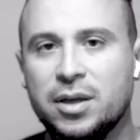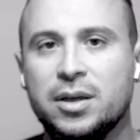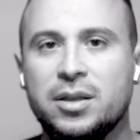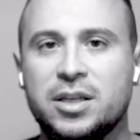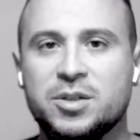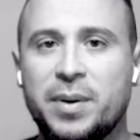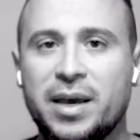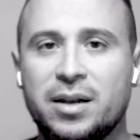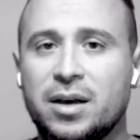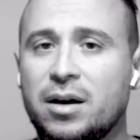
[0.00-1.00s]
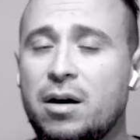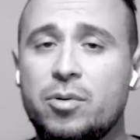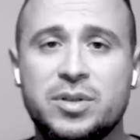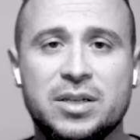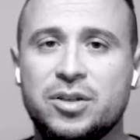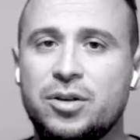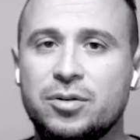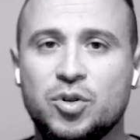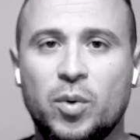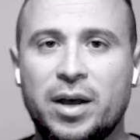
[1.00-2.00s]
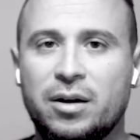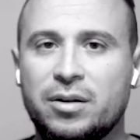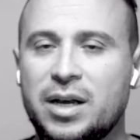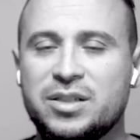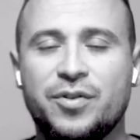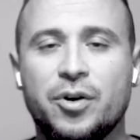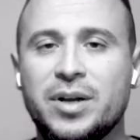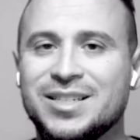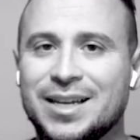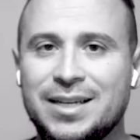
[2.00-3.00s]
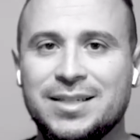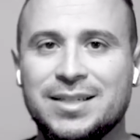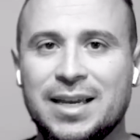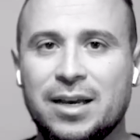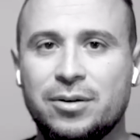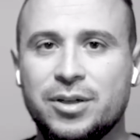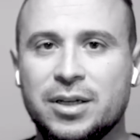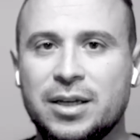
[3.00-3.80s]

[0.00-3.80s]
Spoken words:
this band always executes well, has a very tight sound.